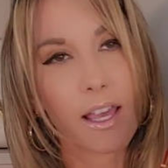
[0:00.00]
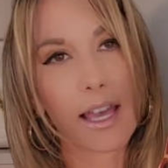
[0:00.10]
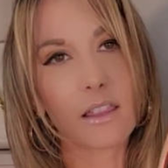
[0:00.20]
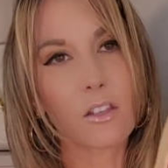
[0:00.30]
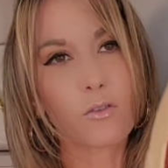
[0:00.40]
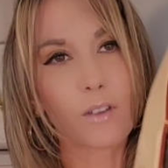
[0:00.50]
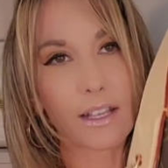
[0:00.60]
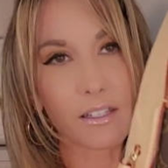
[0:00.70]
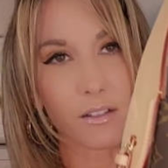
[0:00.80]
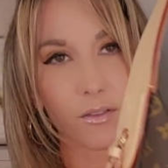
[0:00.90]
and the
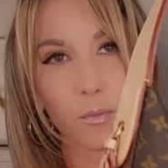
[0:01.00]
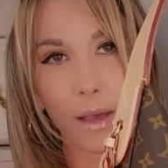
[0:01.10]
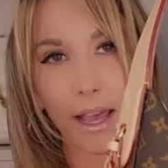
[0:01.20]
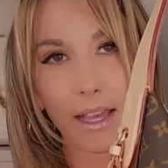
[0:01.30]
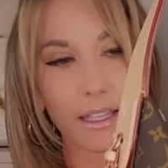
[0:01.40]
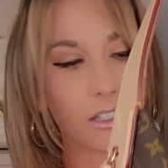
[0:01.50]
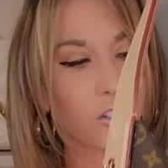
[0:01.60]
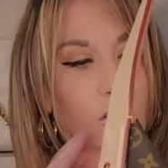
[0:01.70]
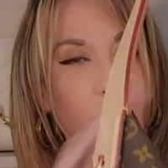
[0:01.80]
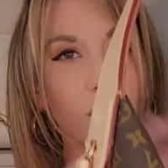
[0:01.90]
rest of the bag is
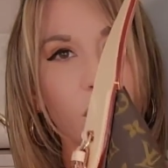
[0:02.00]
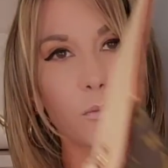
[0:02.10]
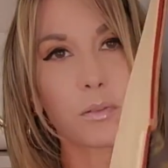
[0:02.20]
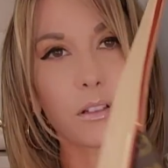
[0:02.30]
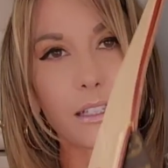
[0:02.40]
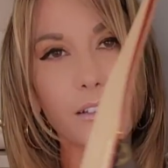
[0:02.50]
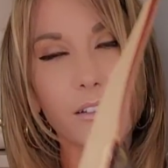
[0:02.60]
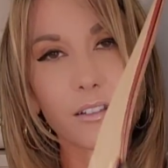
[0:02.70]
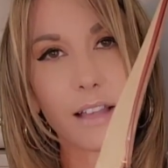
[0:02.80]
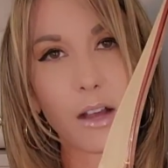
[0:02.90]
just complete
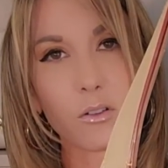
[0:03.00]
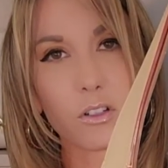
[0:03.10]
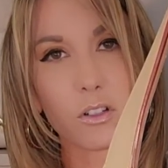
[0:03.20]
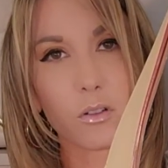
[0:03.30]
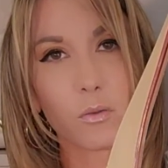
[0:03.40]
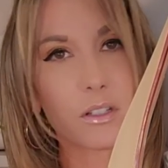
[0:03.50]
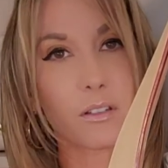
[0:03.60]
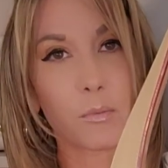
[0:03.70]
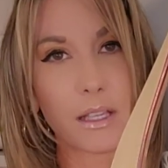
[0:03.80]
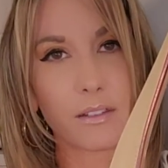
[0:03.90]
slouch, which is
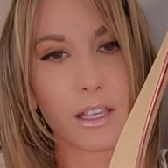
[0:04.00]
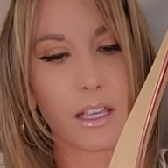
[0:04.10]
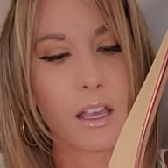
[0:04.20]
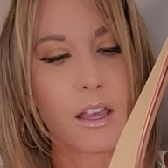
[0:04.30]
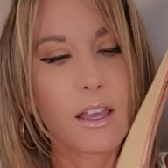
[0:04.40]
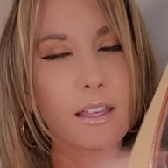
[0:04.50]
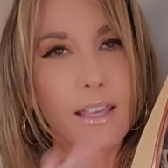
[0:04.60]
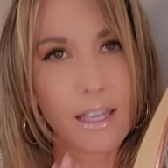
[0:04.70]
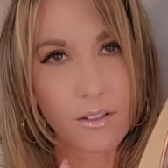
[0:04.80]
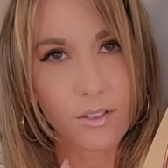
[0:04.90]
amazing.
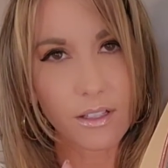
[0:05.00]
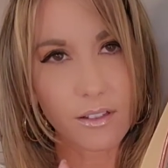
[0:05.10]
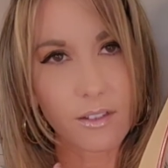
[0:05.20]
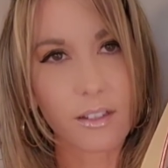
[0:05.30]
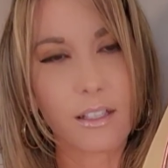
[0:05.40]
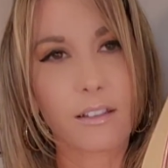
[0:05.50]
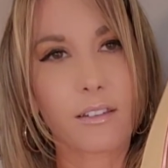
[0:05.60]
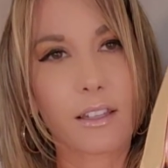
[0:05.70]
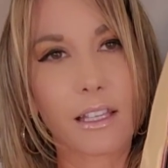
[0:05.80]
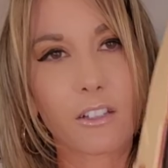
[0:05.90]
Canvas
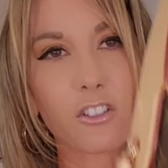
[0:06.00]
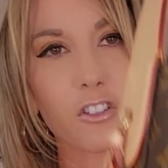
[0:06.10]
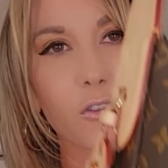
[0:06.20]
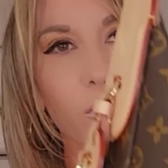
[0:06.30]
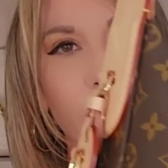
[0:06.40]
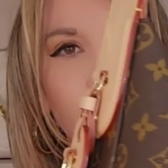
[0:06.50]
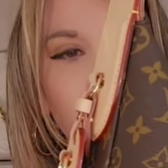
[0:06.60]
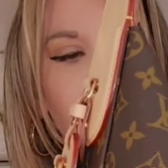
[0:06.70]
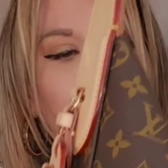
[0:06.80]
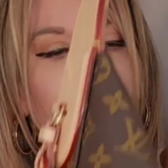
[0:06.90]
is extremely
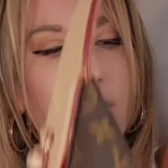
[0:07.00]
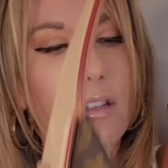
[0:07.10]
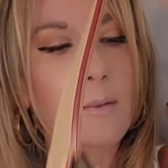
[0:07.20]
soft.